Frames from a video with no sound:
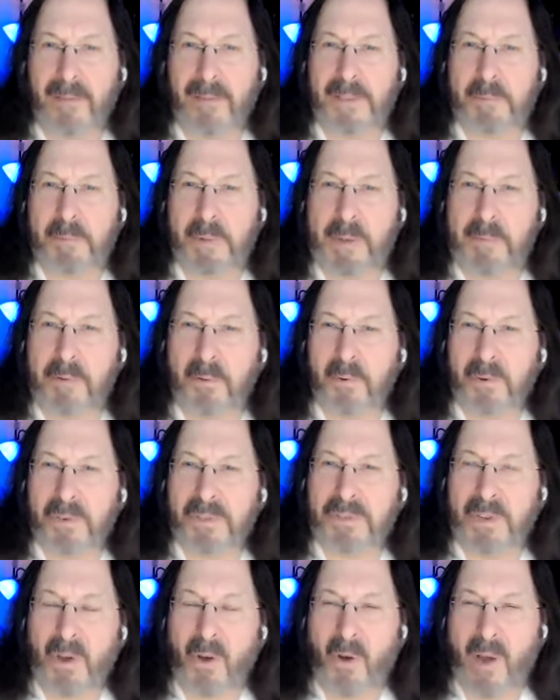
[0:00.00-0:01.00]
And these people were
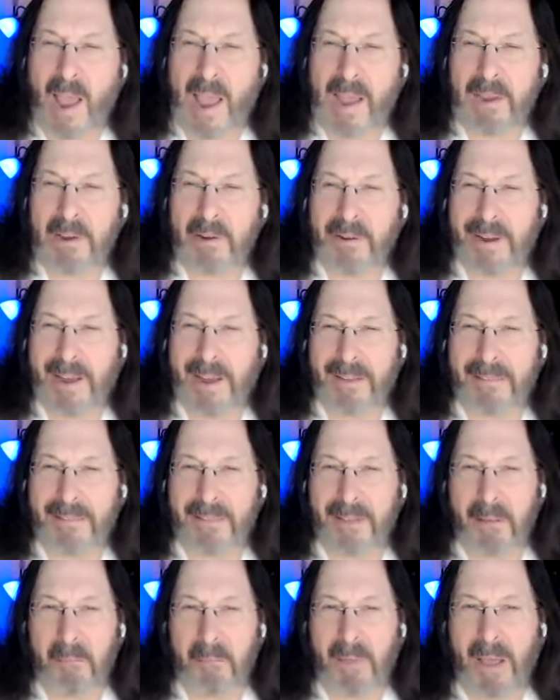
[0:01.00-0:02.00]
so angry at
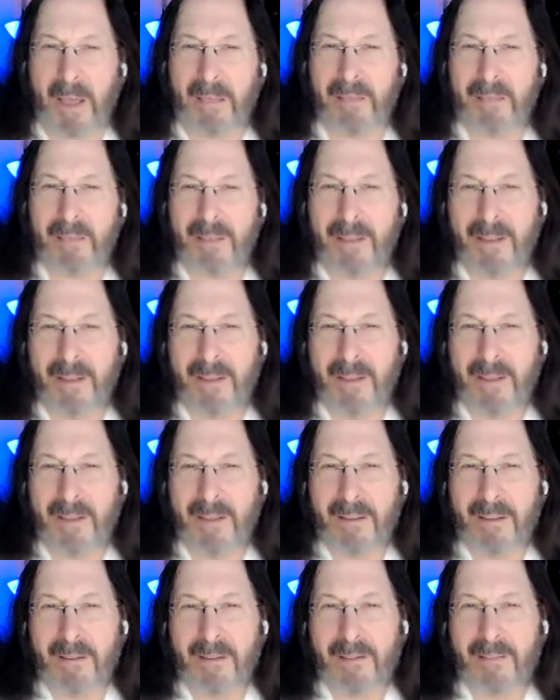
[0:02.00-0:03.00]
them, and
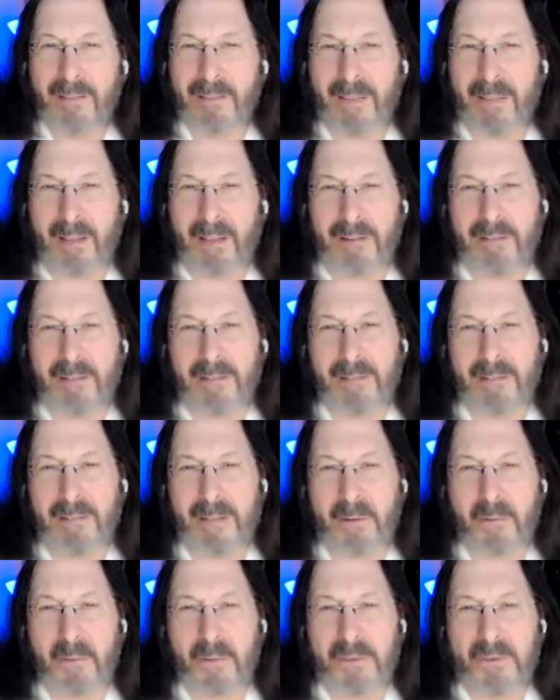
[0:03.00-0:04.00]
then
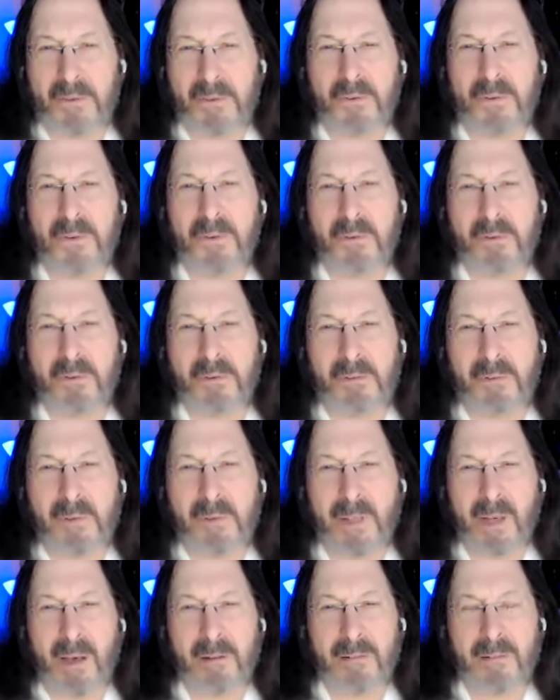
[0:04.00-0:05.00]
they withdrew
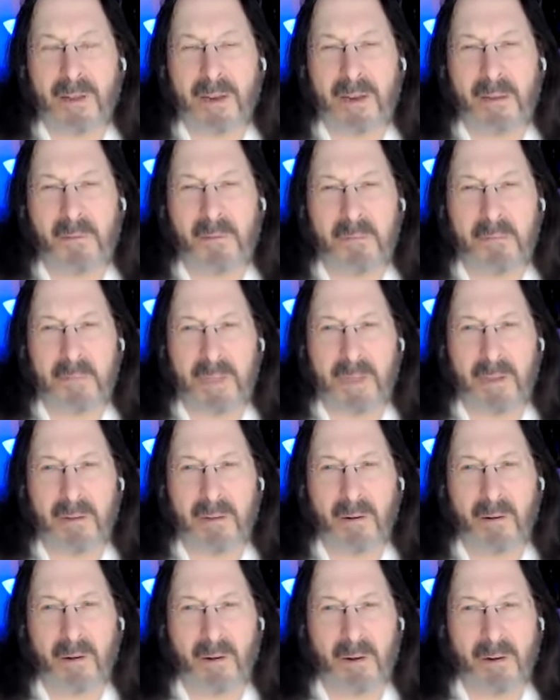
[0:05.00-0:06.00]
without anyone being
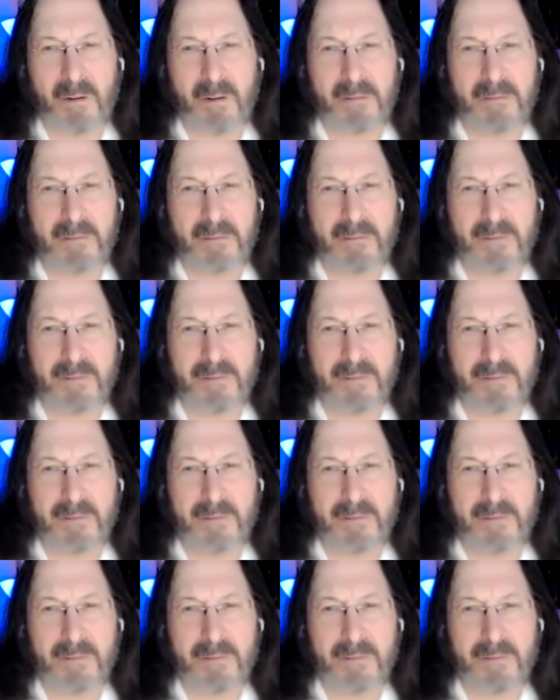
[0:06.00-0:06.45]
hurt.